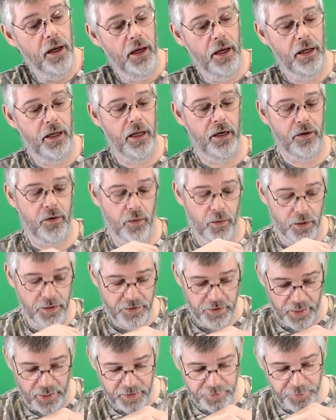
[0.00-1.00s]
And then, of
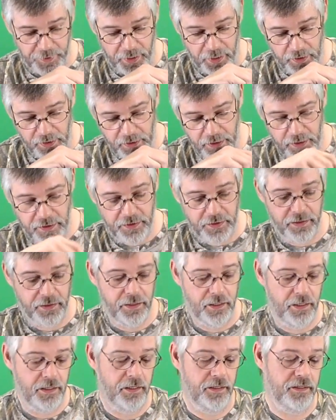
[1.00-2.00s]
course, last but not
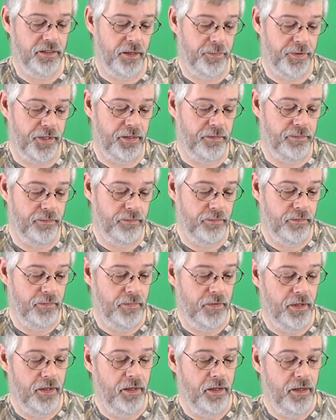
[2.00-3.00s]
least, is something
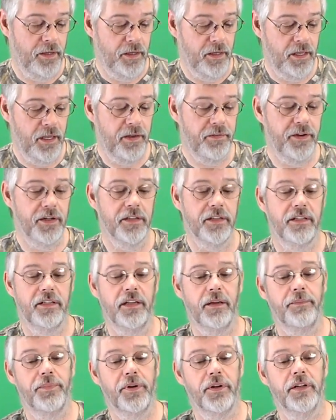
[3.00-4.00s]
even as
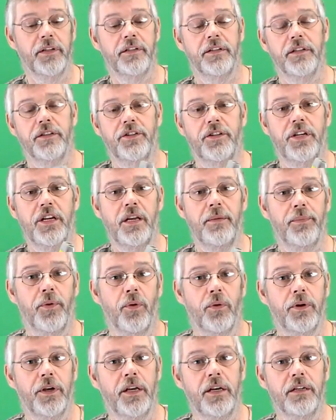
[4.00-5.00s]
simple as this cheap
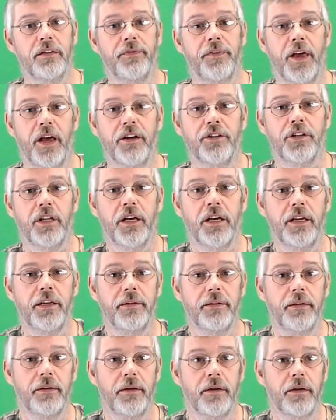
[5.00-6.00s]
old kid's flashlight.